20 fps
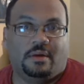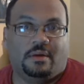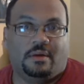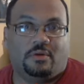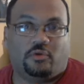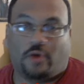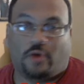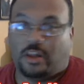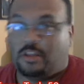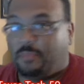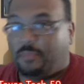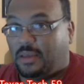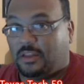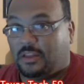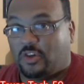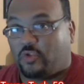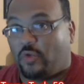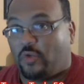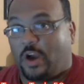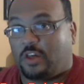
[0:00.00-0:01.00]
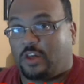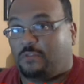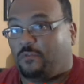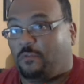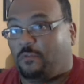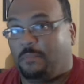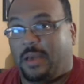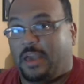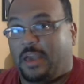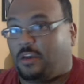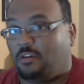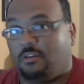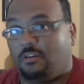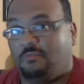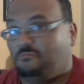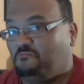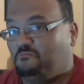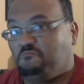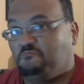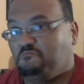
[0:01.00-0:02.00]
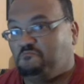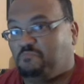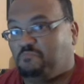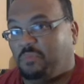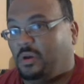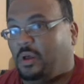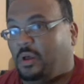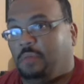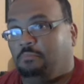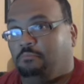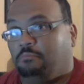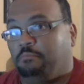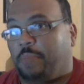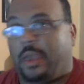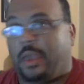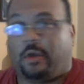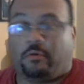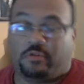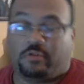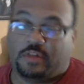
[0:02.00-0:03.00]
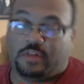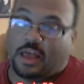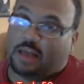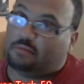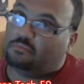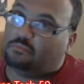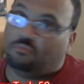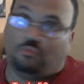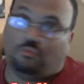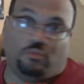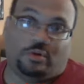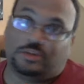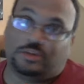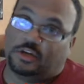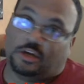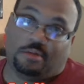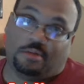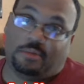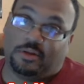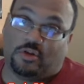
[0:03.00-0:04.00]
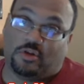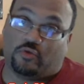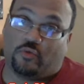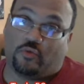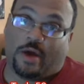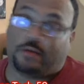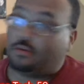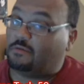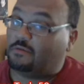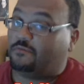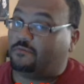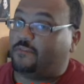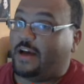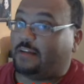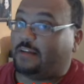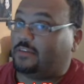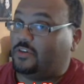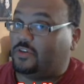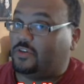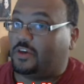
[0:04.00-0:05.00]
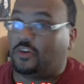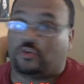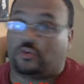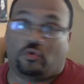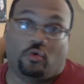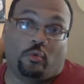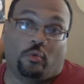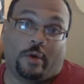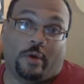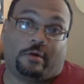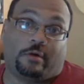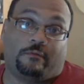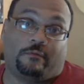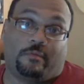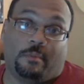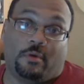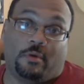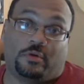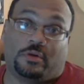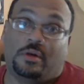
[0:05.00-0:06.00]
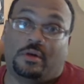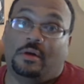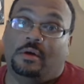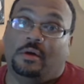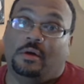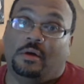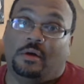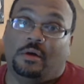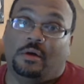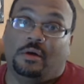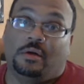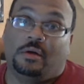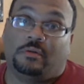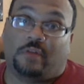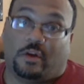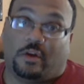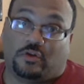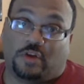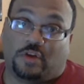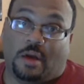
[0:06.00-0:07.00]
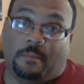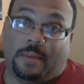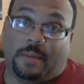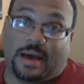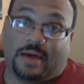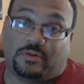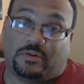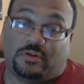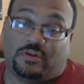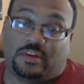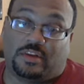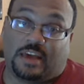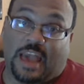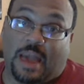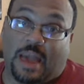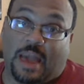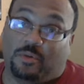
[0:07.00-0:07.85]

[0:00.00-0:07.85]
trying to be a distraction for Baker. But Baker tonight wasn't going to be distracted. In fact, he set a school record for most touchdown passes in the game